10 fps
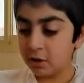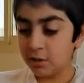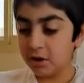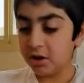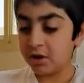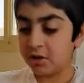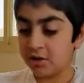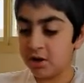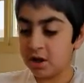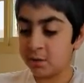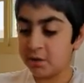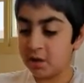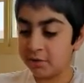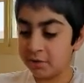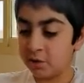What are Sustainable
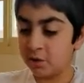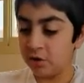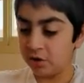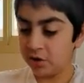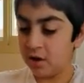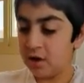Development Goals?